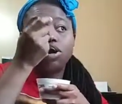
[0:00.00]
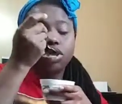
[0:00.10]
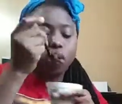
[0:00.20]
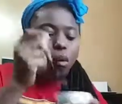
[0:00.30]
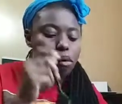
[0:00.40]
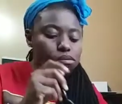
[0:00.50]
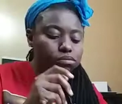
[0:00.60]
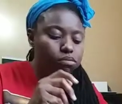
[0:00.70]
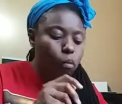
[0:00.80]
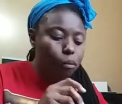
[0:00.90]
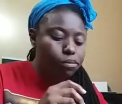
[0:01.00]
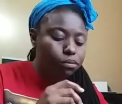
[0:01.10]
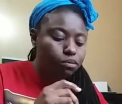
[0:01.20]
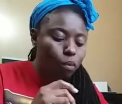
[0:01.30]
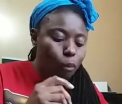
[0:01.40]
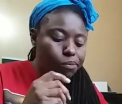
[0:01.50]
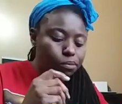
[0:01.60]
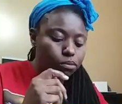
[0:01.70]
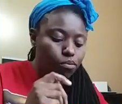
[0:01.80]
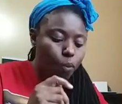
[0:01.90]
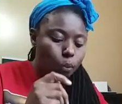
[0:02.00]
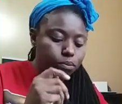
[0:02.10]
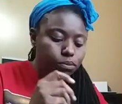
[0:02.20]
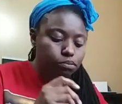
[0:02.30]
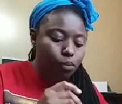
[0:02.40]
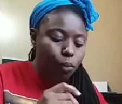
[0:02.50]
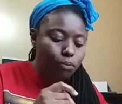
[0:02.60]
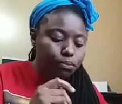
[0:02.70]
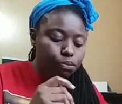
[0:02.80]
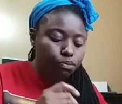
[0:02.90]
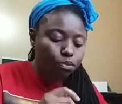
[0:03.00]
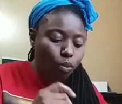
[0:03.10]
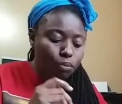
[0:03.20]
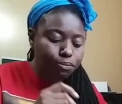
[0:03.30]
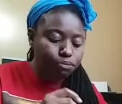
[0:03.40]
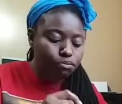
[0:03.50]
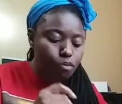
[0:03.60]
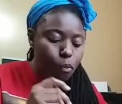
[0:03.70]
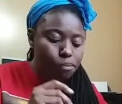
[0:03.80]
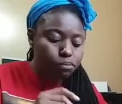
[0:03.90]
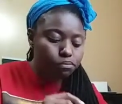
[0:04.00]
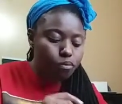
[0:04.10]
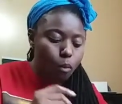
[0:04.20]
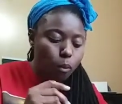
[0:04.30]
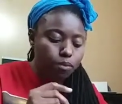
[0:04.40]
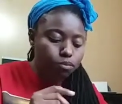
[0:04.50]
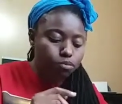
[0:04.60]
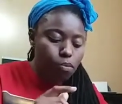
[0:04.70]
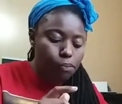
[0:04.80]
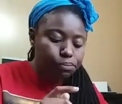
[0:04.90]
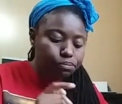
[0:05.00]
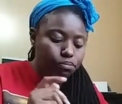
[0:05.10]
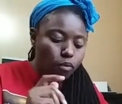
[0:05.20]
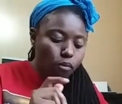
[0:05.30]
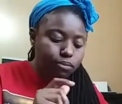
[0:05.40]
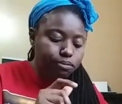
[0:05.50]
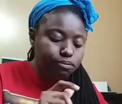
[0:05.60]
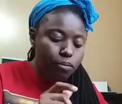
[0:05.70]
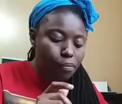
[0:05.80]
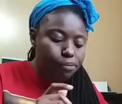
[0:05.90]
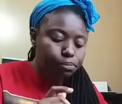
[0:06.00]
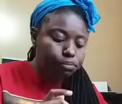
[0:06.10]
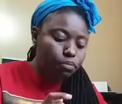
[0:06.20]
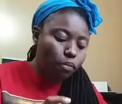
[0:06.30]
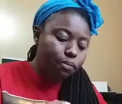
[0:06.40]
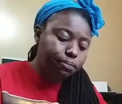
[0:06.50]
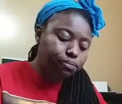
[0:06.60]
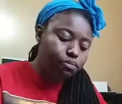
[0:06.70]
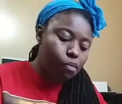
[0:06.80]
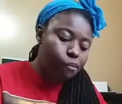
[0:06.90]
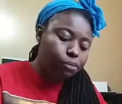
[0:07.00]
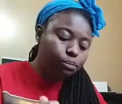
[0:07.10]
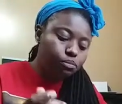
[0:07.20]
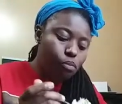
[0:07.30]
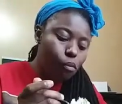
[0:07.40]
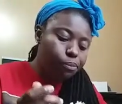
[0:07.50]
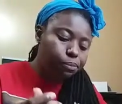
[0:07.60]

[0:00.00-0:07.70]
(silence)